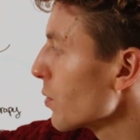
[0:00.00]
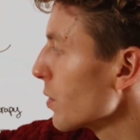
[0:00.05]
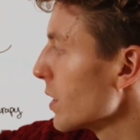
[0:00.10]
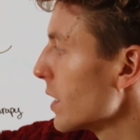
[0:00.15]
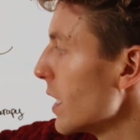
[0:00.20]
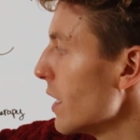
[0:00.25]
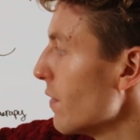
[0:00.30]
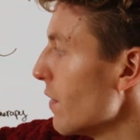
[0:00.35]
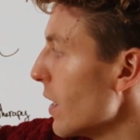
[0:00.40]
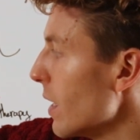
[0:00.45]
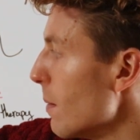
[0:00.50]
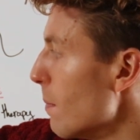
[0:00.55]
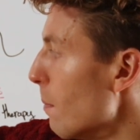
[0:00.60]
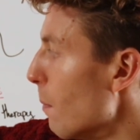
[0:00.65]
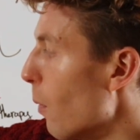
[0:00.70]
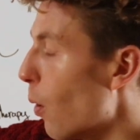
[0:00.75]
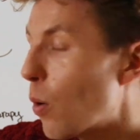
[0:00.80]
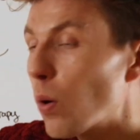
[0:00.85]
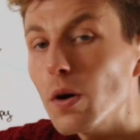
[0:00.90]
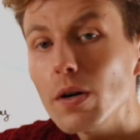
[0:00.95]
receiving
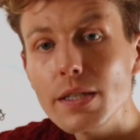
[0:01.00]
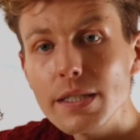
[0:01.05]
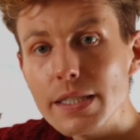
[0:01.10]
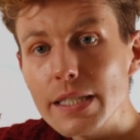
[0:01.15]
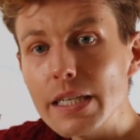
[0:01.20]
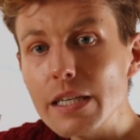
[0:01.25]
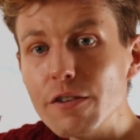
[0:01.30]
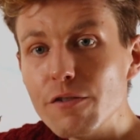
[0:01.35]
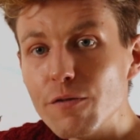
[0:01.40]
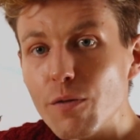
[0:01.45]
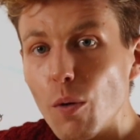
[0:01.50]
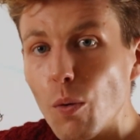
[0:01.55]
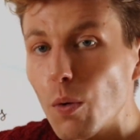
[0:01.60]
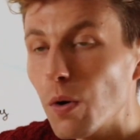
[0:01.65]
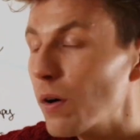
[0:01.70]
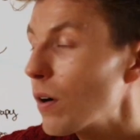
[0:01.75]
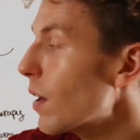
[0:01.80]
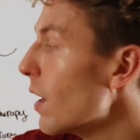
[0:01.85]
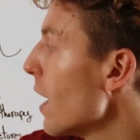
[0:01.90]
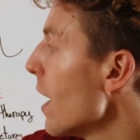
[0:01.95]
more
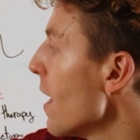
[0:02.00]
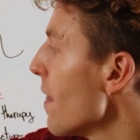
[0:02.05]
T4,